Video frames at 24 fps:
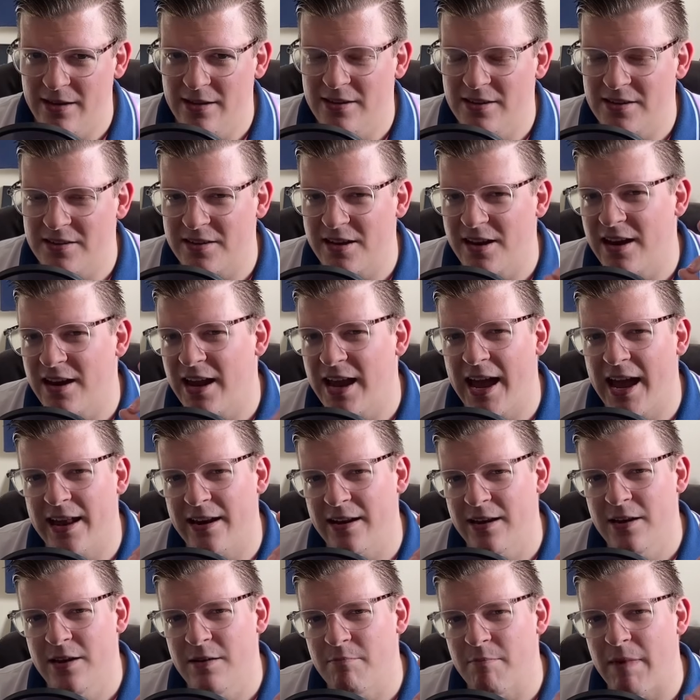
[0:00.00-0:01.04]
sitting at
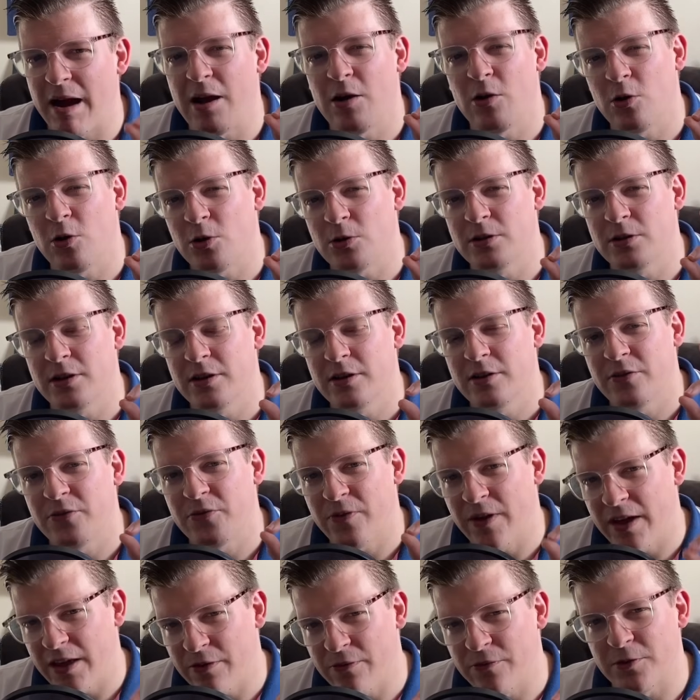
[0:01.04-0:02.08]
my old
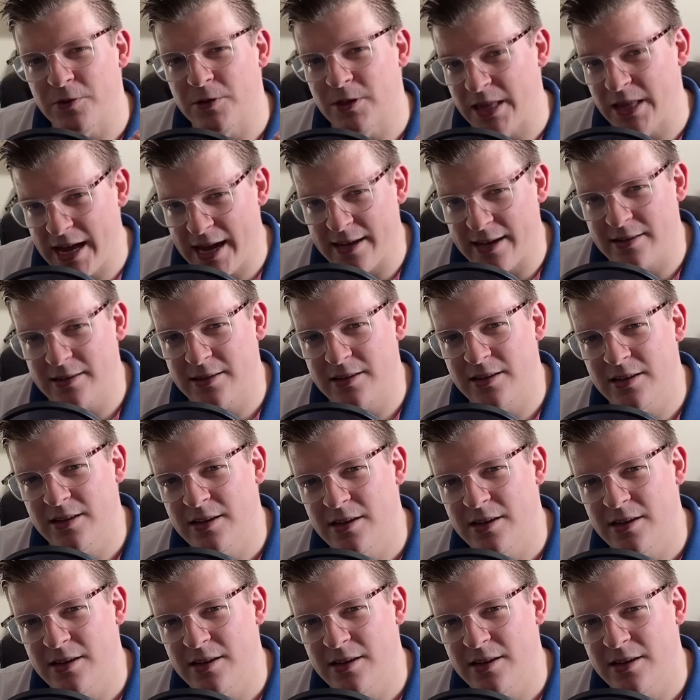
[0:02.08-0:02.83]
faithful desk